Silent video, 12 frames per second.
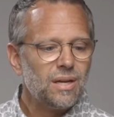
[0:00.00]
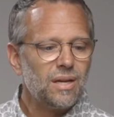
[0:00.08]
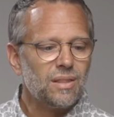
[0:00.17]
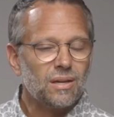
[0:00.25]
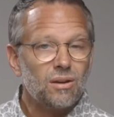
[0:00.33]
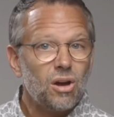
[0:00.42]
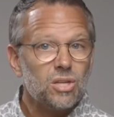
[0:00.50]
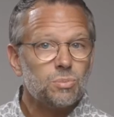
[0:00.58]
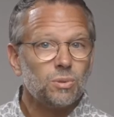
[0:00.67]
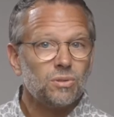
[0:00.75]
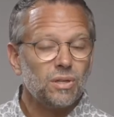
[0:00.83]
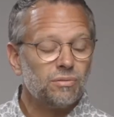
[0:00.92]
and the
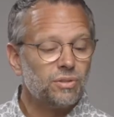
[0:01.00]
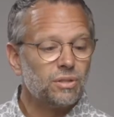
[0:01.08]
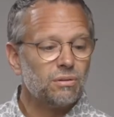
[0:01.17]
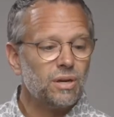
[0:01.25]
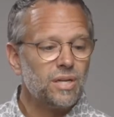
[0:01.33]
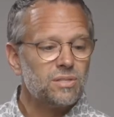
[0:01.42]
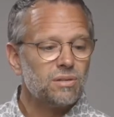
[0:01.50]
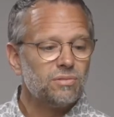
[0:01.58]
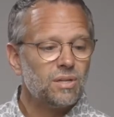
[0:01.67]
gospel of the grace of